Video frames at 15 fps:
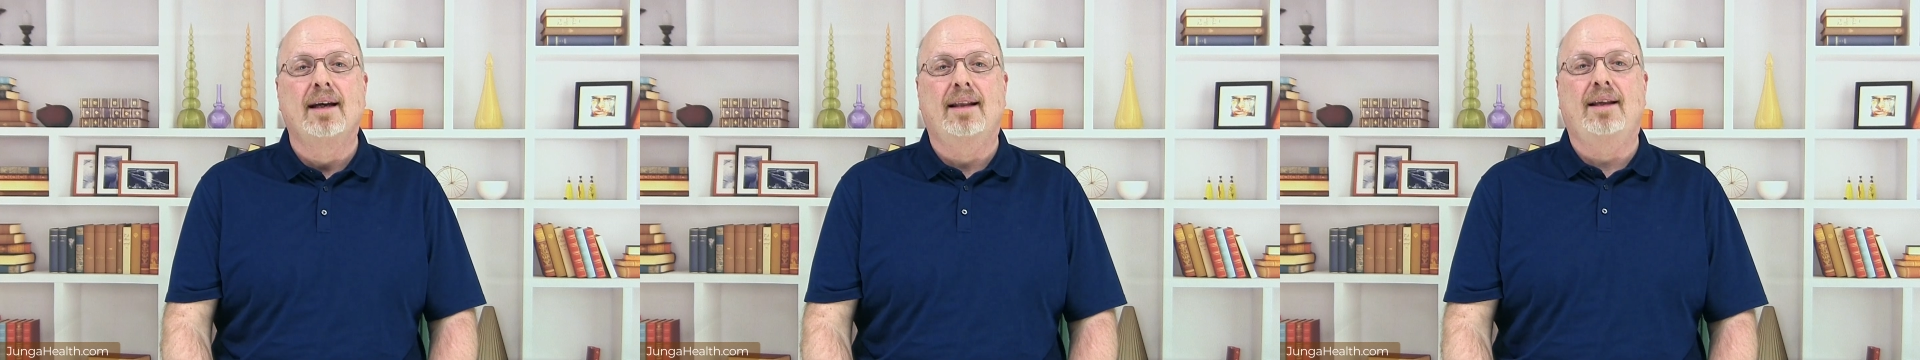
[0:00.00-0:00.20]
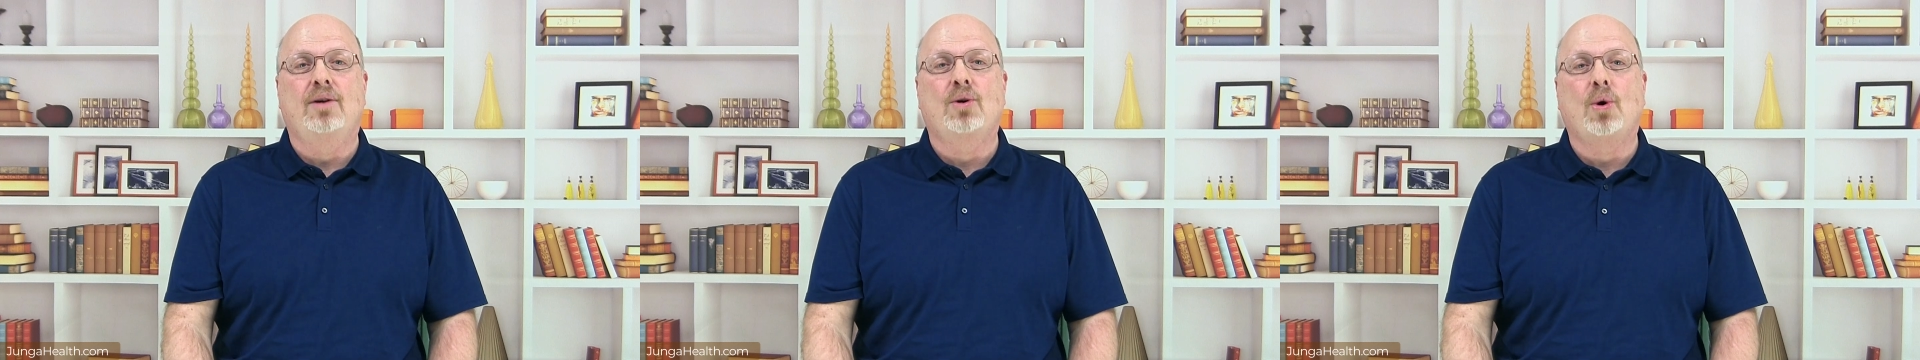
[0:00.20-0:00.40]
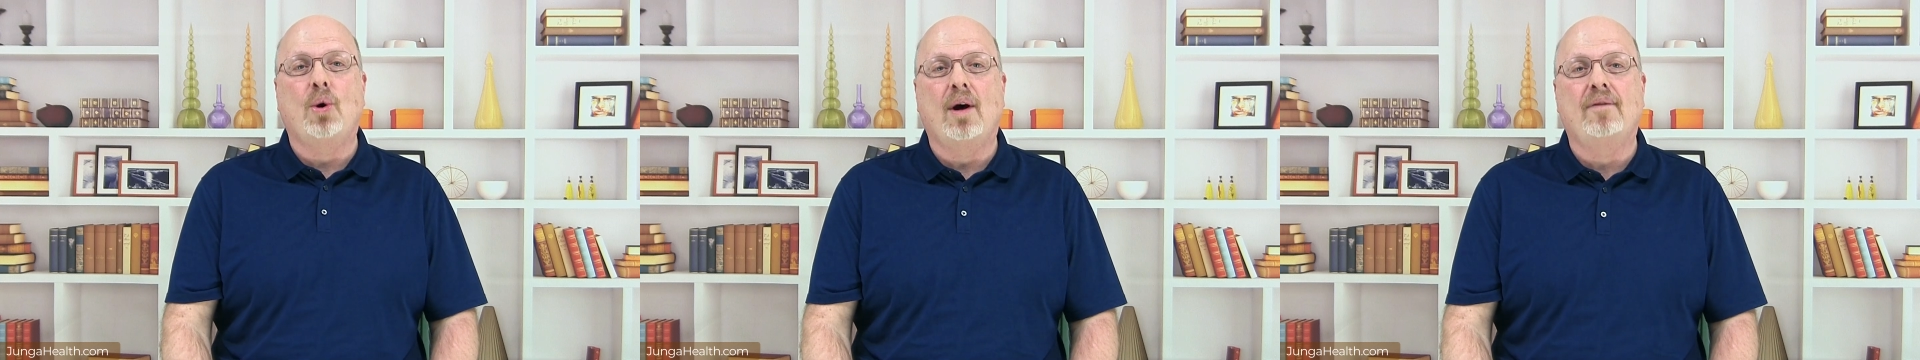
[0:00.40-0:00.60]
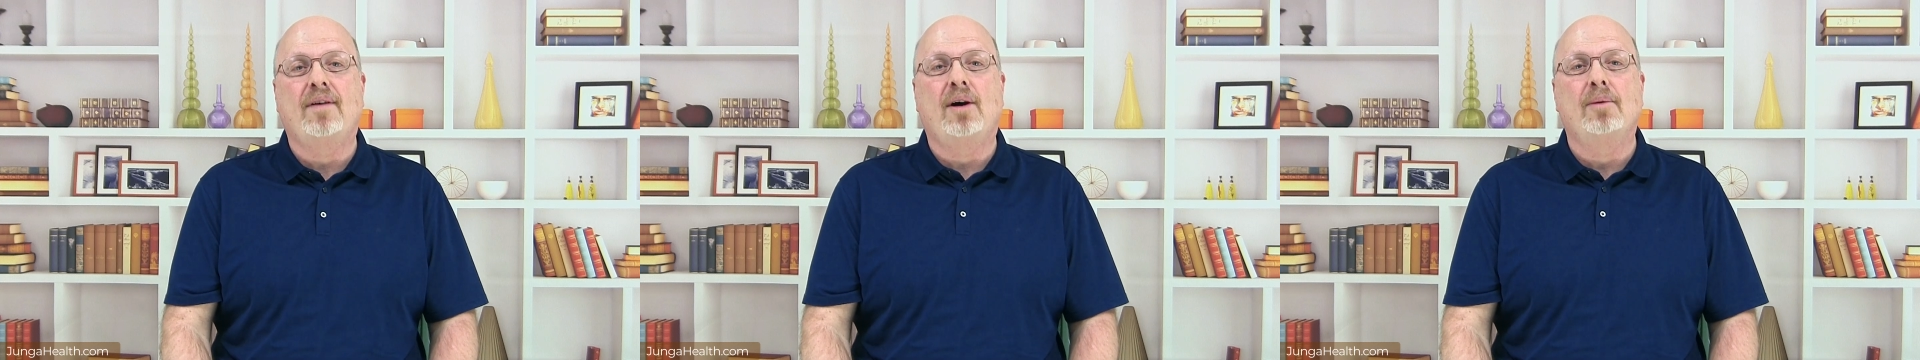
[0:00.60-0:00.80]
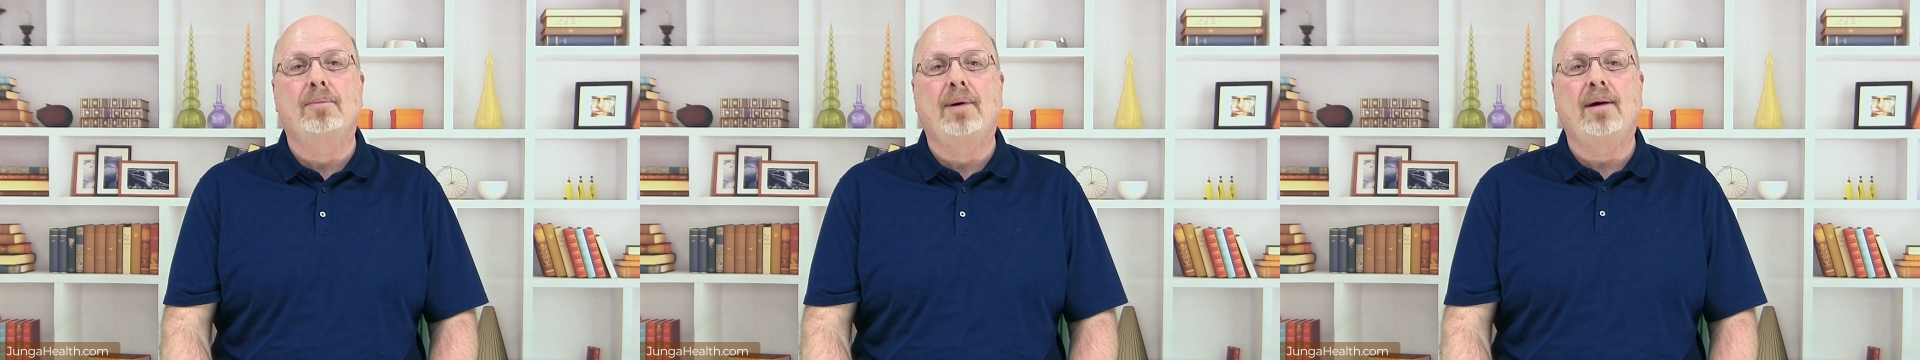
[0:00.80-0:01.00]
You cough
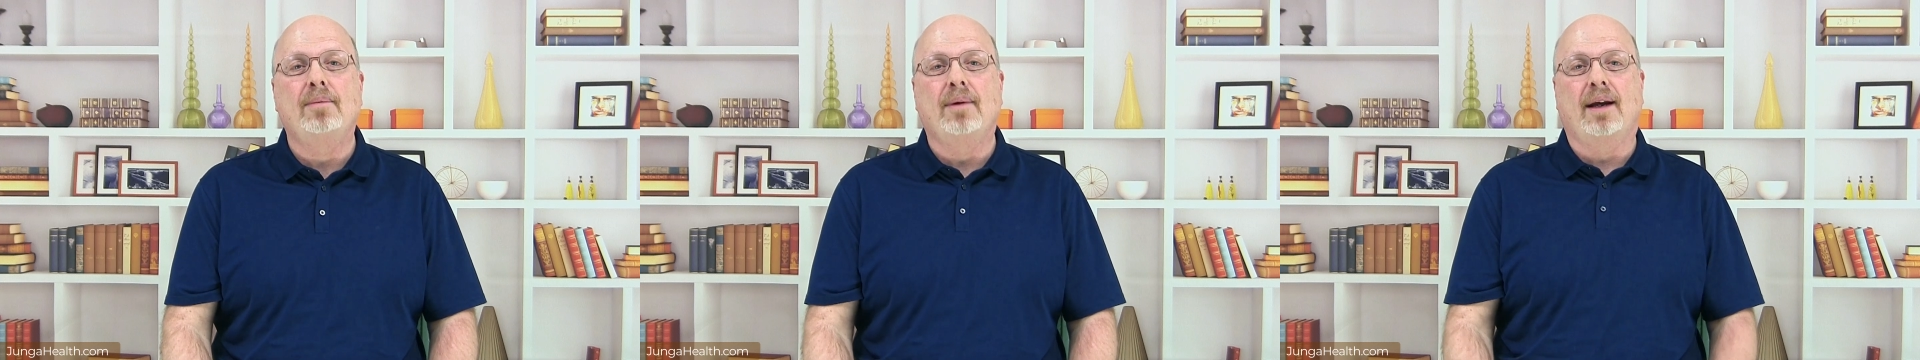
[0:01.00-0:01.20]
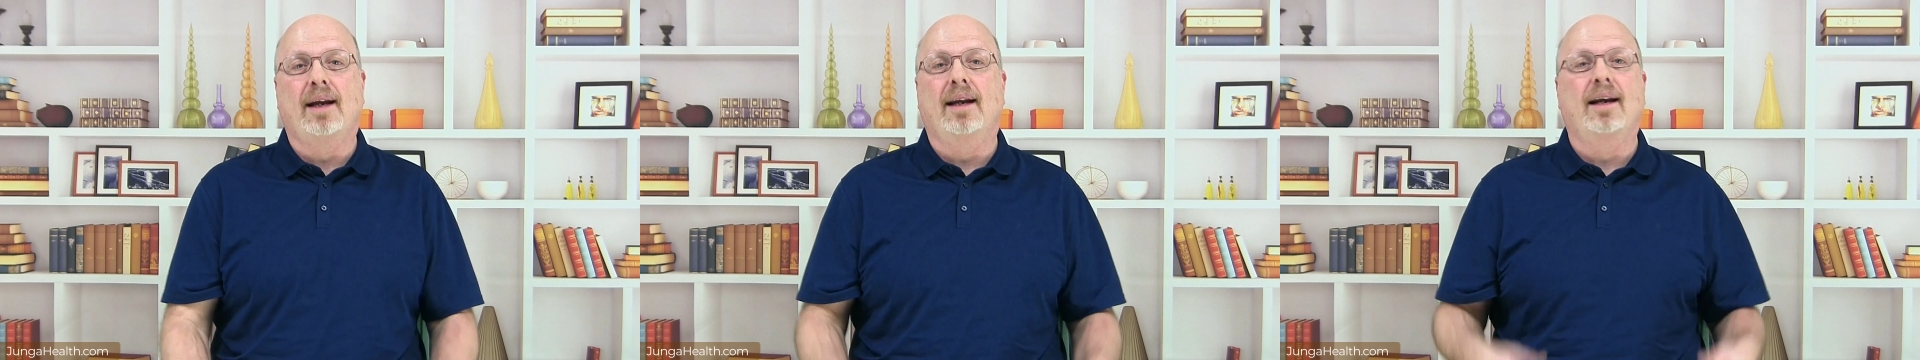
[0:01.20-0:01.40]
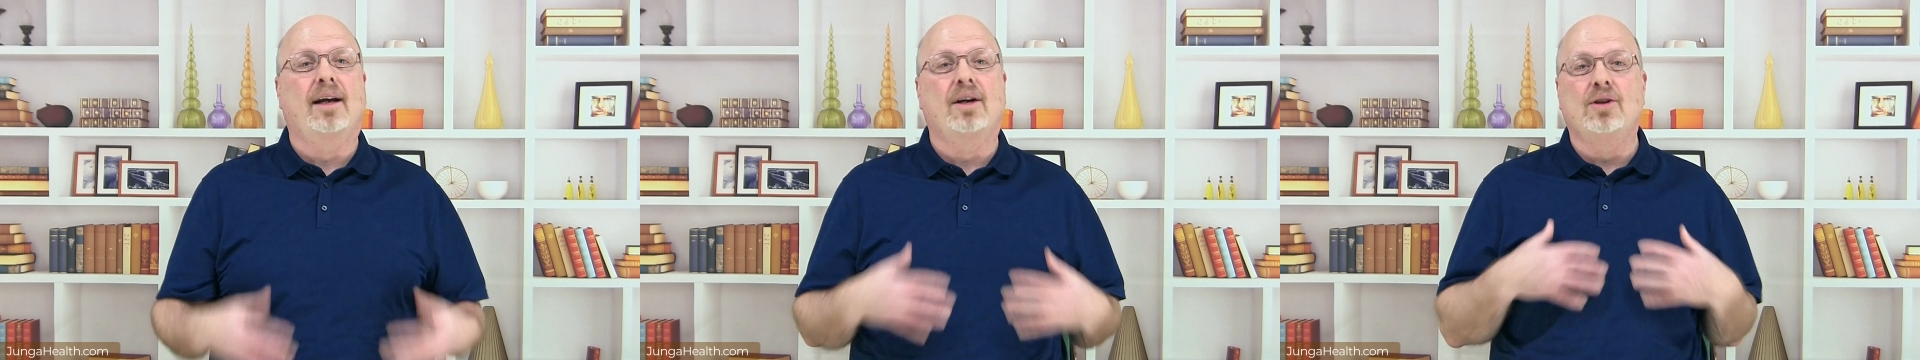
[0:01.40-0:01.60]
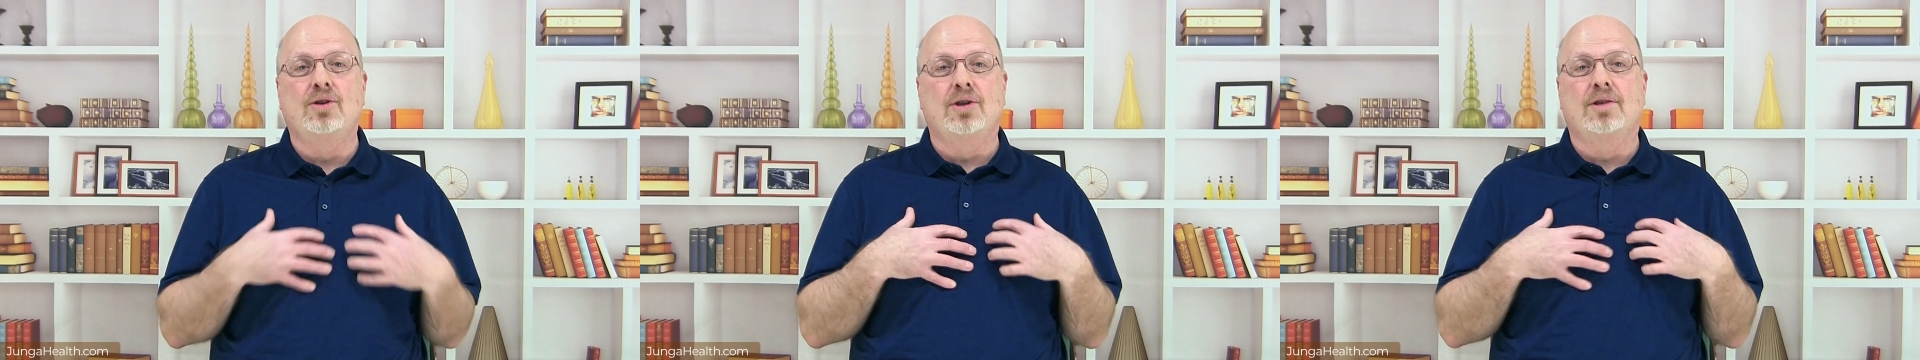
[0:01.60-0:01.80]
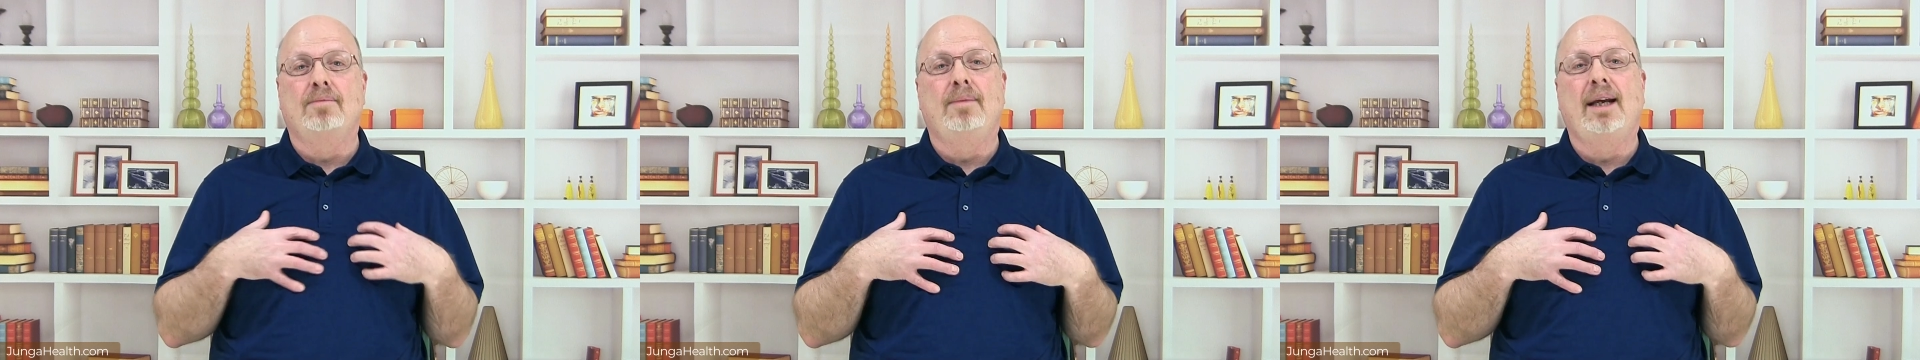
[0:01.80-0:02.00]
out in public and it could
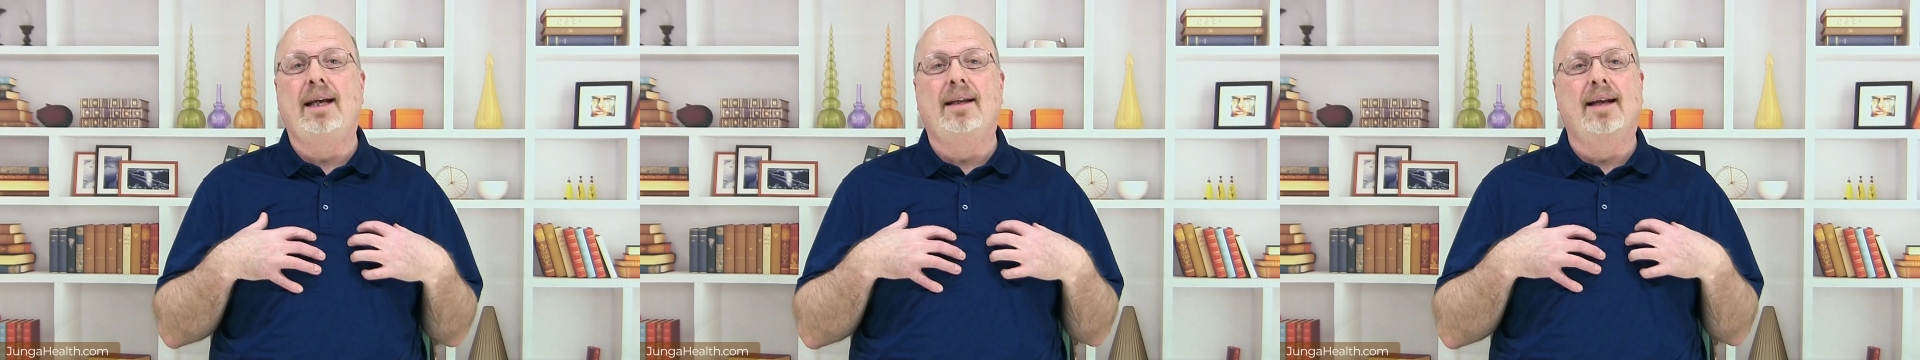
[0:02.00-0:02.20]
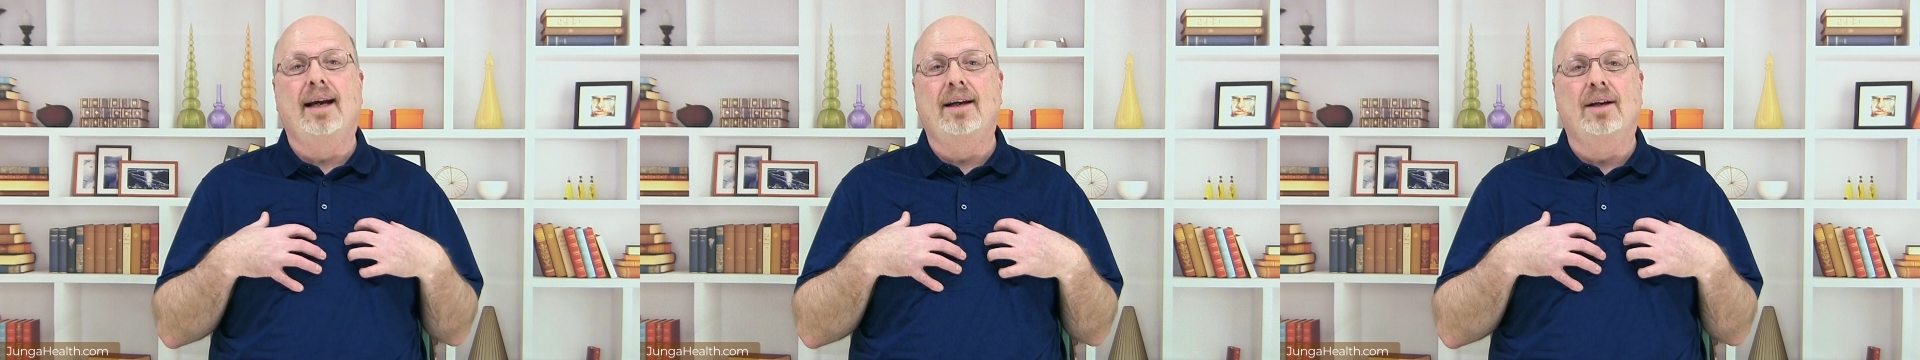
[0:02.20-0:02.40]
just mean that,